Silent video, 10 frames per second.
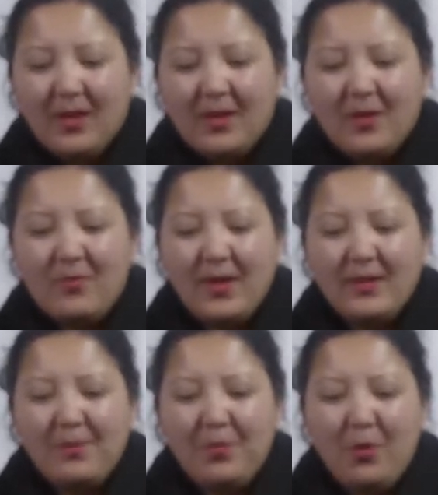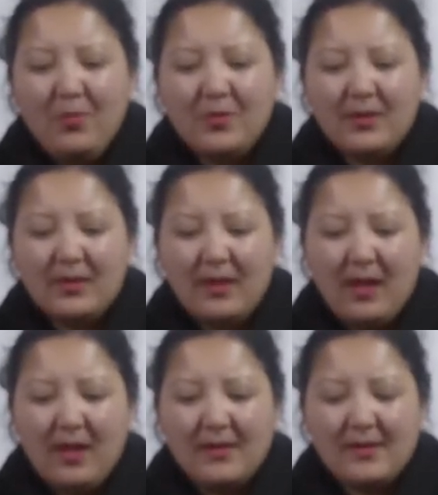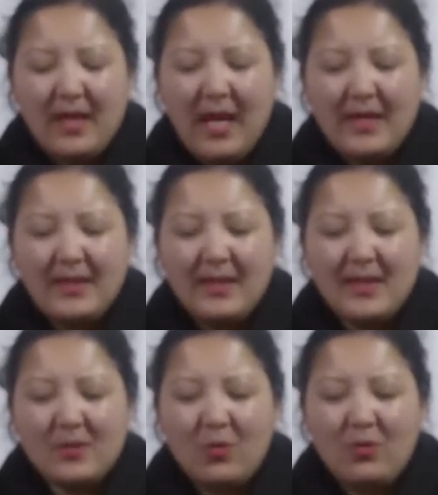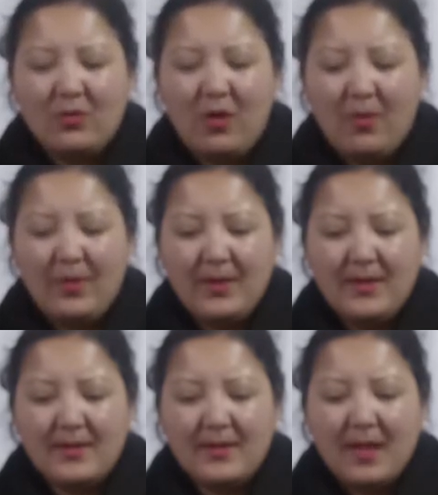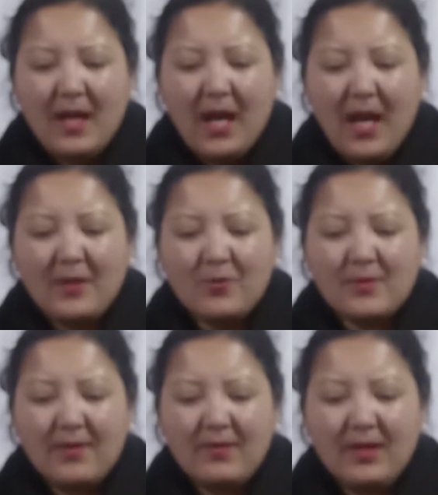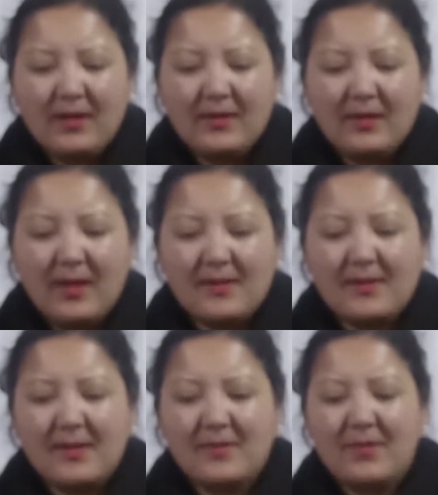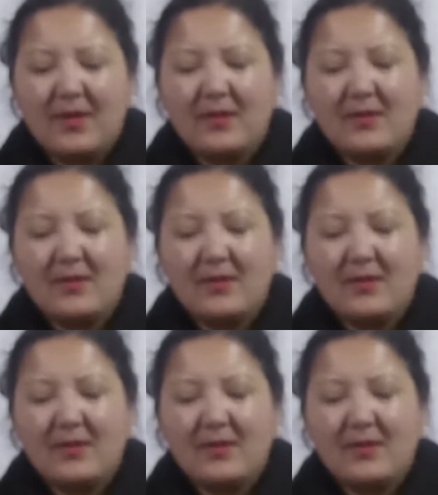He read the poem to the class, adding his own comments, and to several other classes as well.